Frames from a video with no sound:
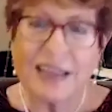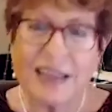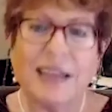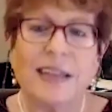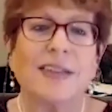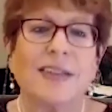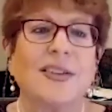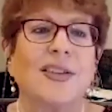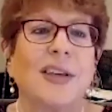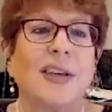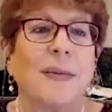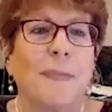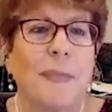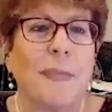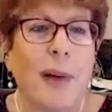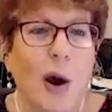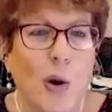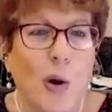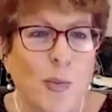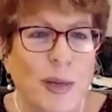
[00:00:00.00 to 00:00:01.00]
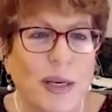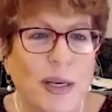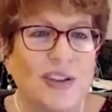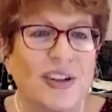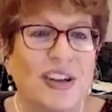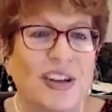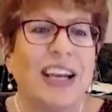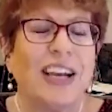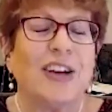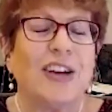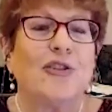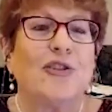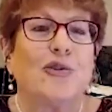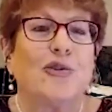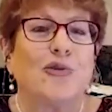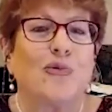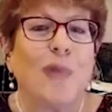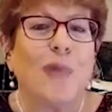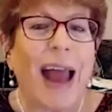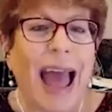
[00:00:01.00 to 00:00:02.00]
is the moment to
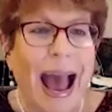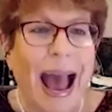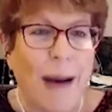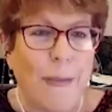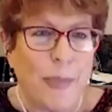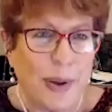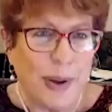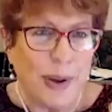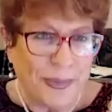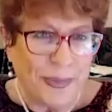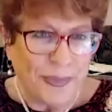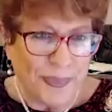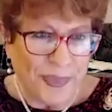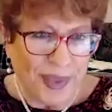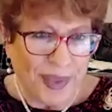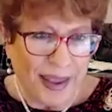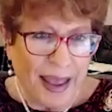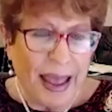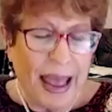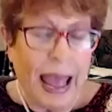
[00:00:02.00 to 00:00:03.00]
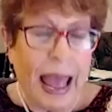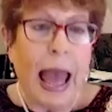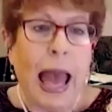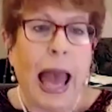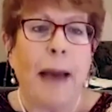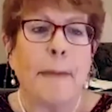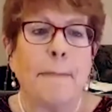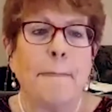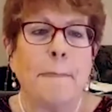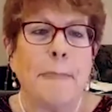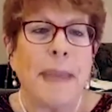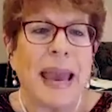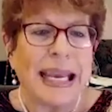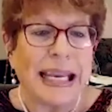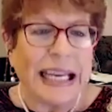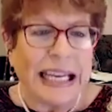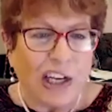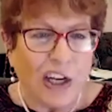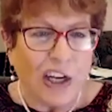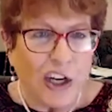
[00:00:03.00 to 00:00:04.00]
grab. Make
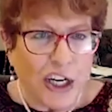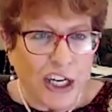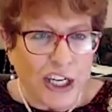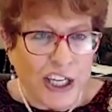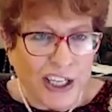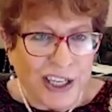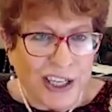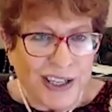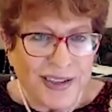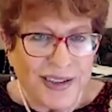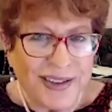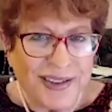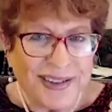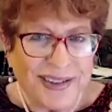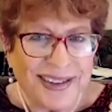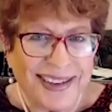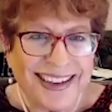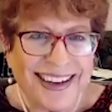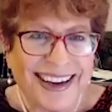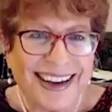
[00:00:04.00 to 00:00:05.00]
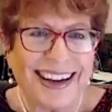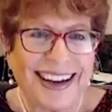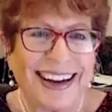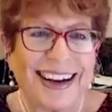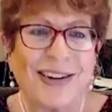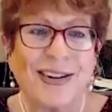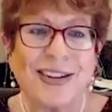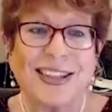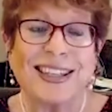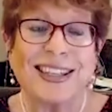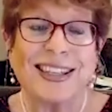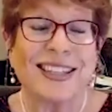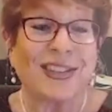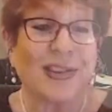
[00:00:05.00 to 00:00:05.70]
it good. because it's